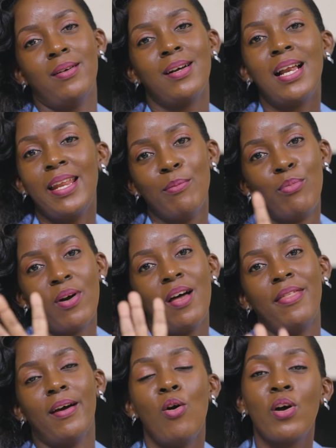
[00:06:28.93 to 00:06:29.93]
Call a
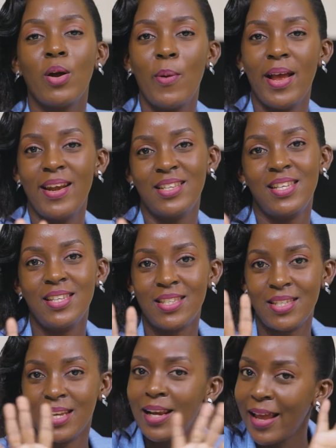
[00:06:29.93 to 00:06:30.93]
brother. Okay, where does he stay?